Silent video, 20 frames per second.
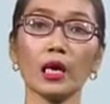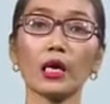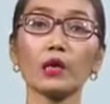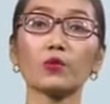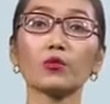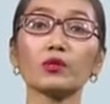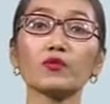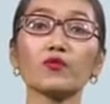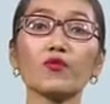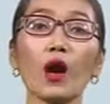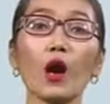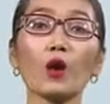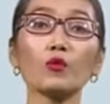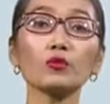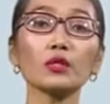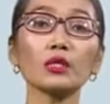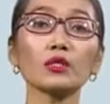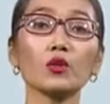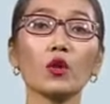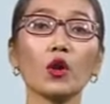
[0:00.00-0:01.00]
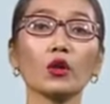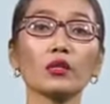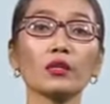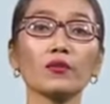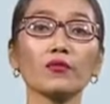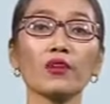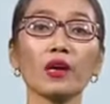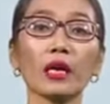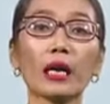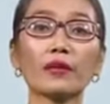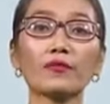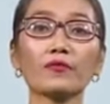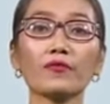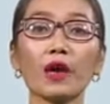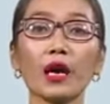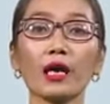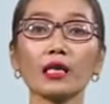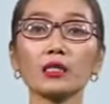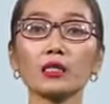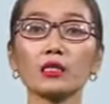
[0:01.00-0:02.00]
It was founded on the
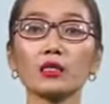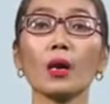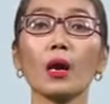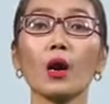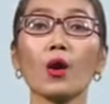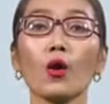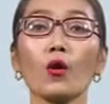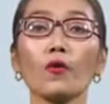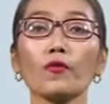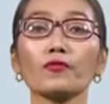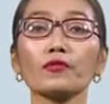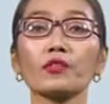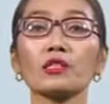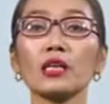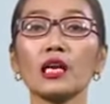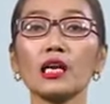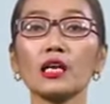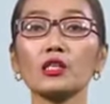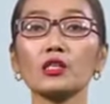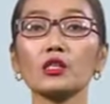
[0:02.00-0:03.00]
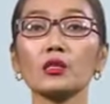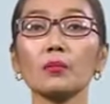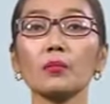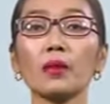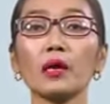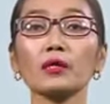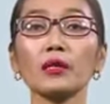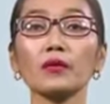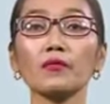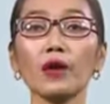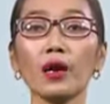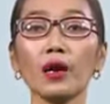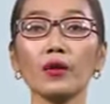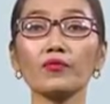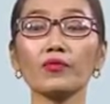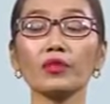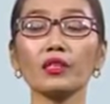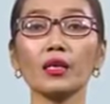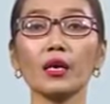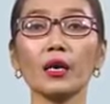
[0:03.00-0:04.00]
advice of sage
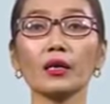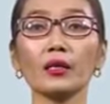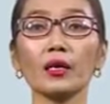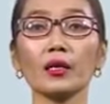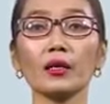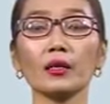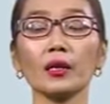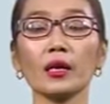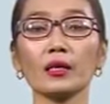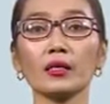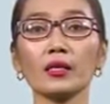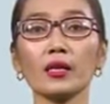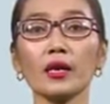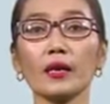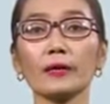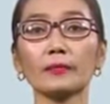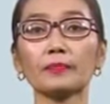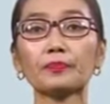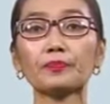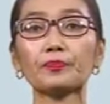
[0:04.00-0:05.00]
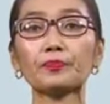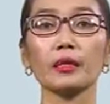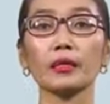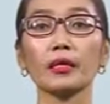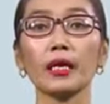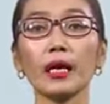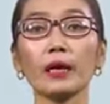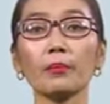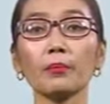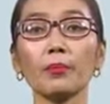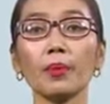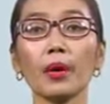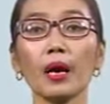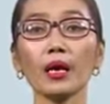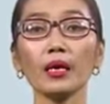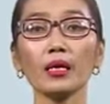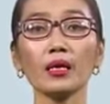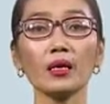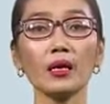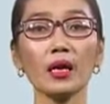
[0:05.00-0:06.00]
Madhava Vidyaranya. The
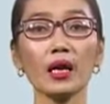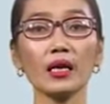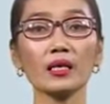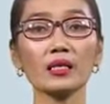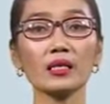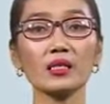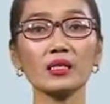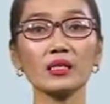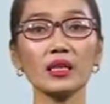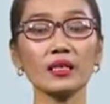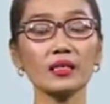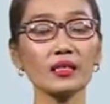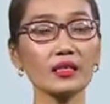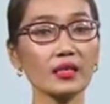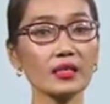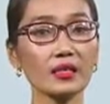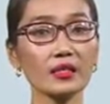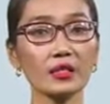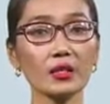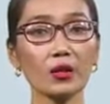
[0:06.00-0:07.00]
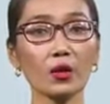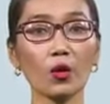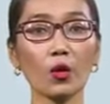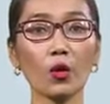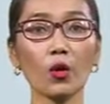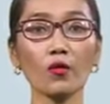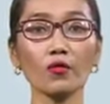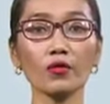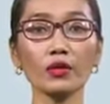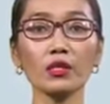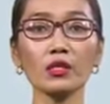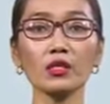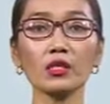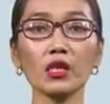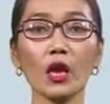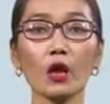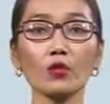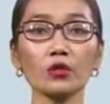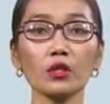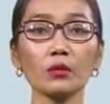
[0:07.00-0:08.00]
empire extended over the
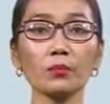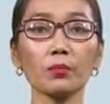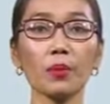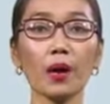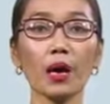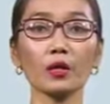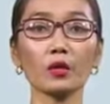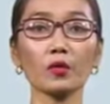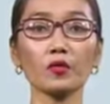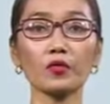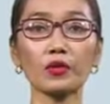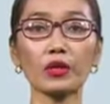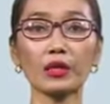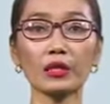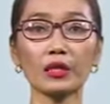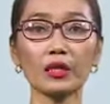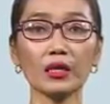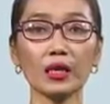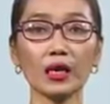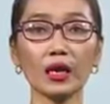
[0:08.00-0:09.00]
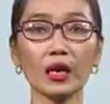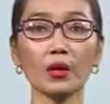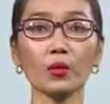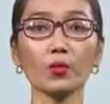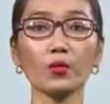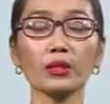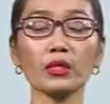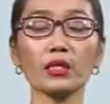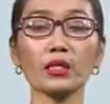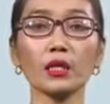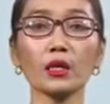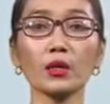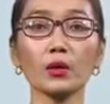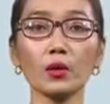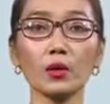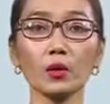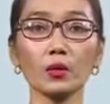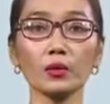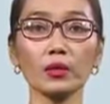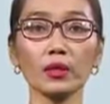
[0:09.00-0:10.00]
southern part of India, which
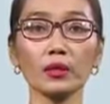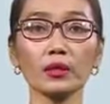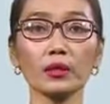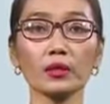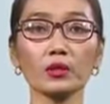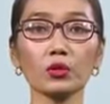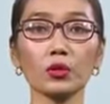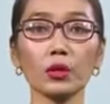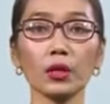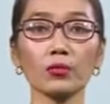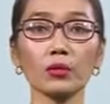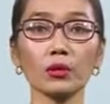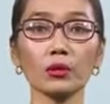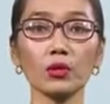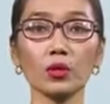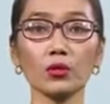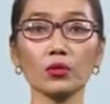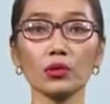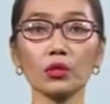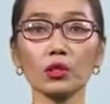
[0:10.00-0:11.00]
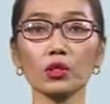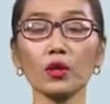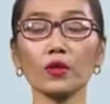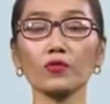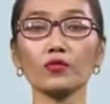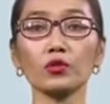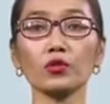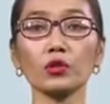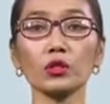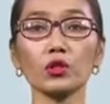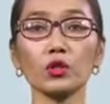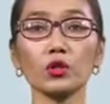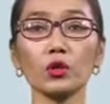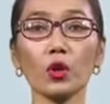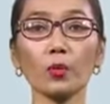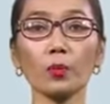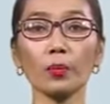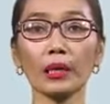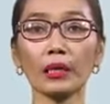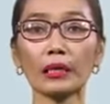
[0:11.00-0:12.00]
included the territories of
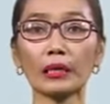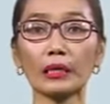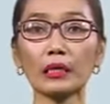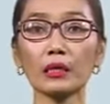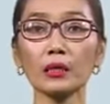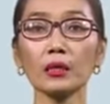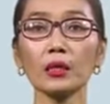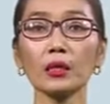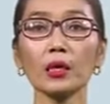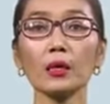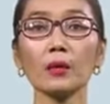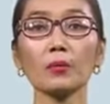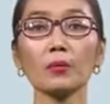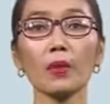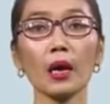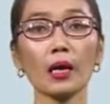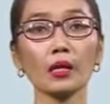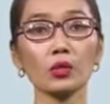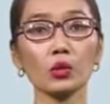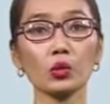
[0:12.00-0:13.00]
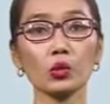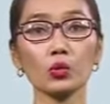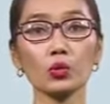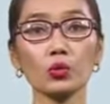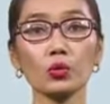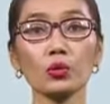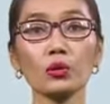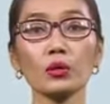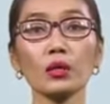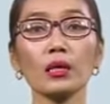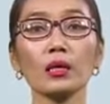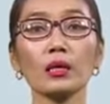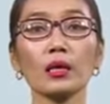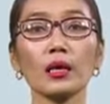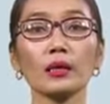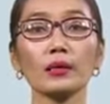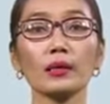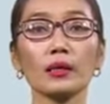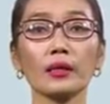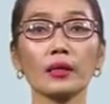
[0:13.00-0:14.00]
Trichinopoly, Mysore,
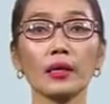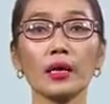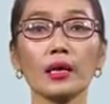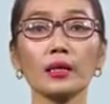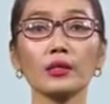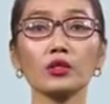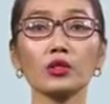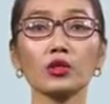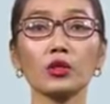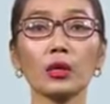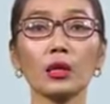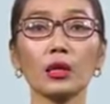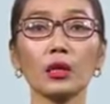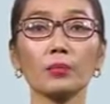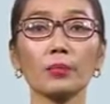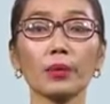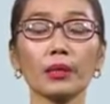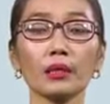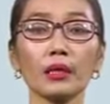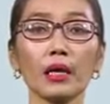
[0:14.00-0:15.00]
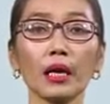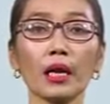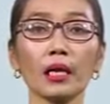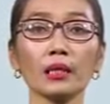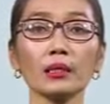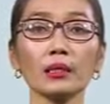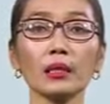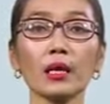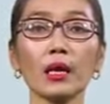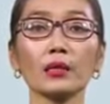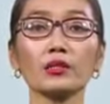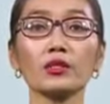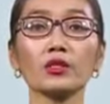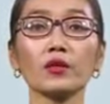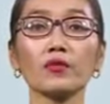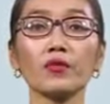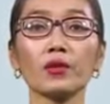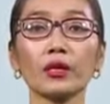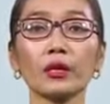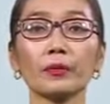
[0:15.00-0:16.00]
Kannada, Chingalpat and
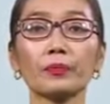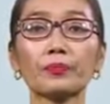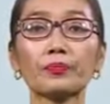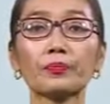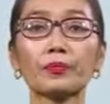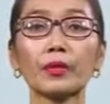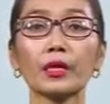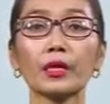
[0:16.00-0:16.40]
Kanchivaram.